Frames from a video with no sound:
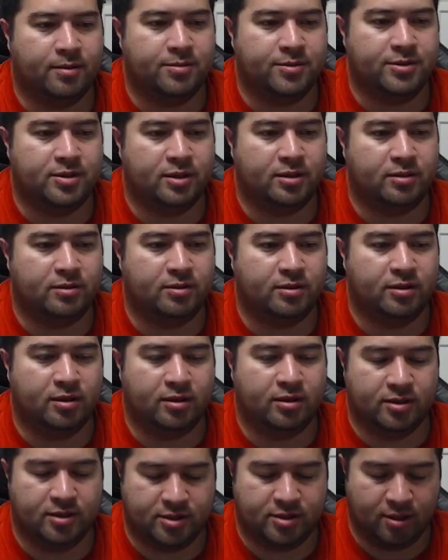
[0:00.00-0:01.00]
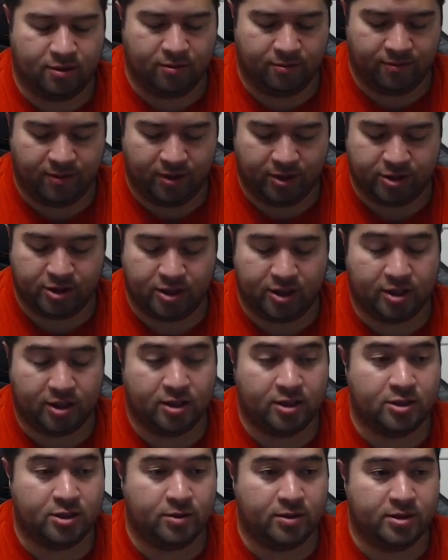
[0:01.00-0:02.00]
Or this own function here.
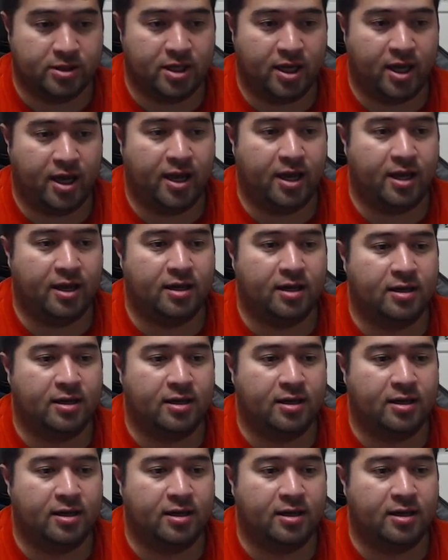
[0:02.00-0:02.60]
So we'll say